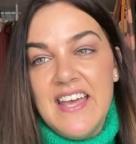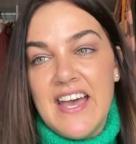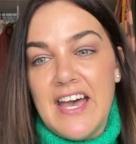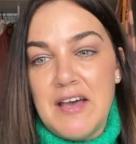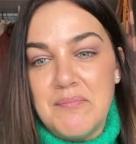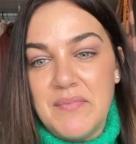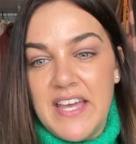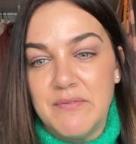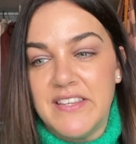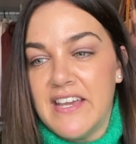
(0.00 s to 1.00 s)

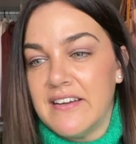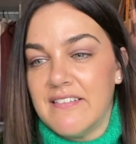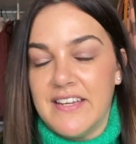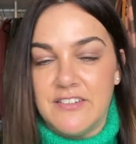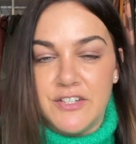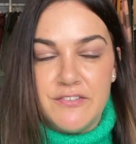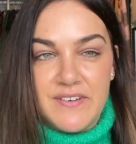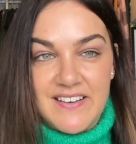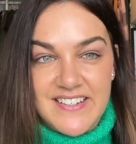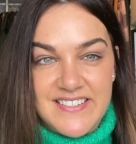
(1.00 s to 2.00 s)
And without going too
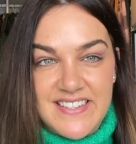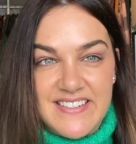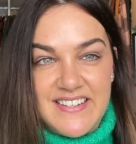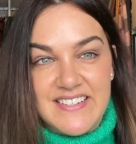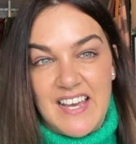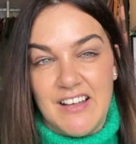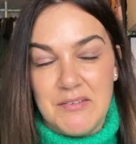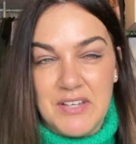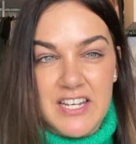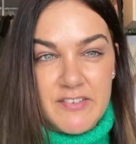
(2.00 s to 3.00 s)
far into the detail,
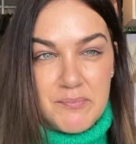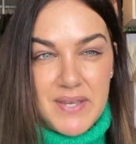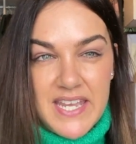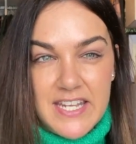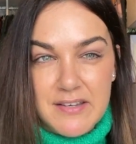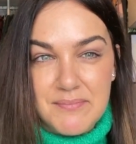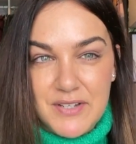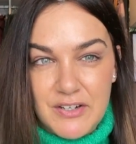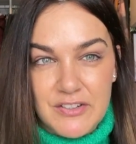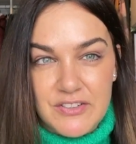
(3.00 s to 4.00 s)
I'm kind of a medium
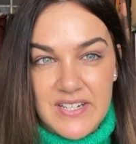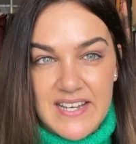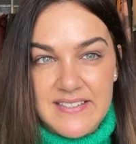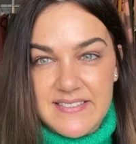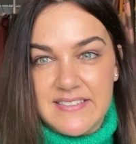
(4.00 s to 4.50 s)
contrast.